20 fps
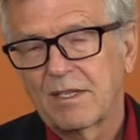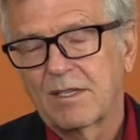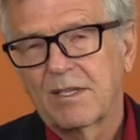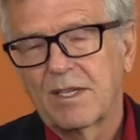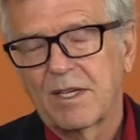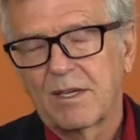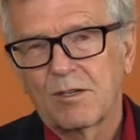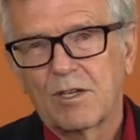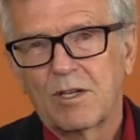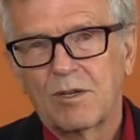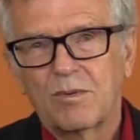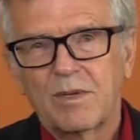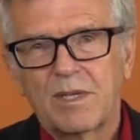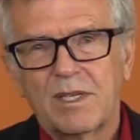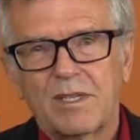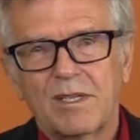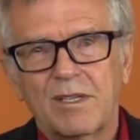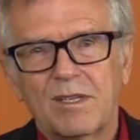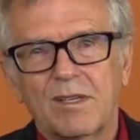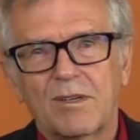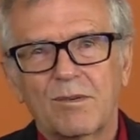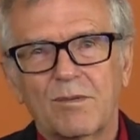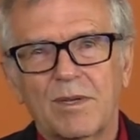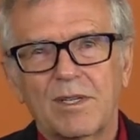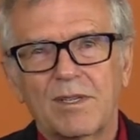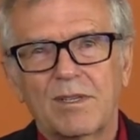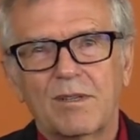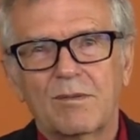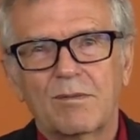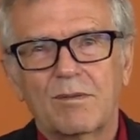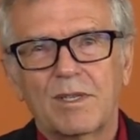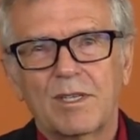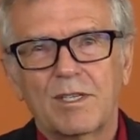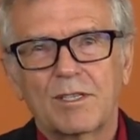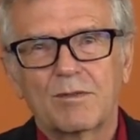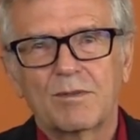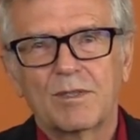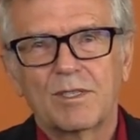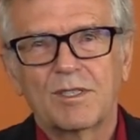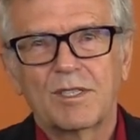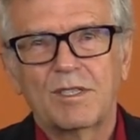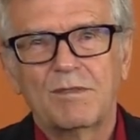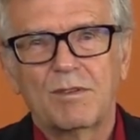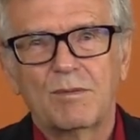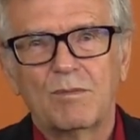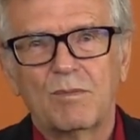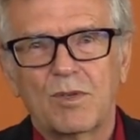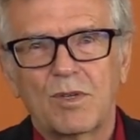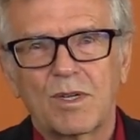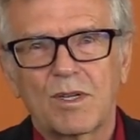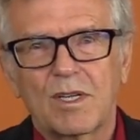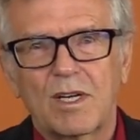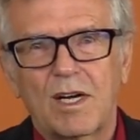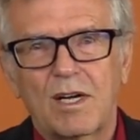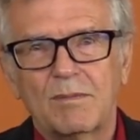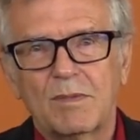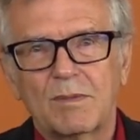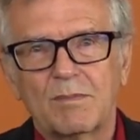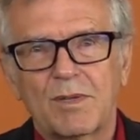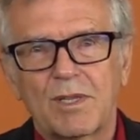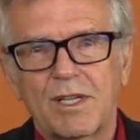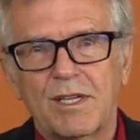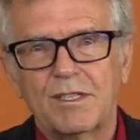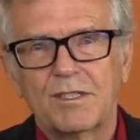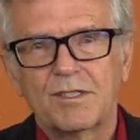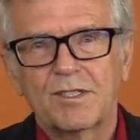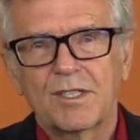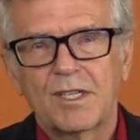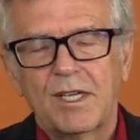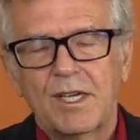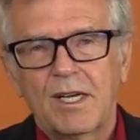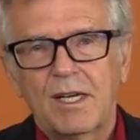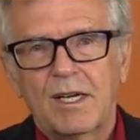in an era when this was even more commonplace,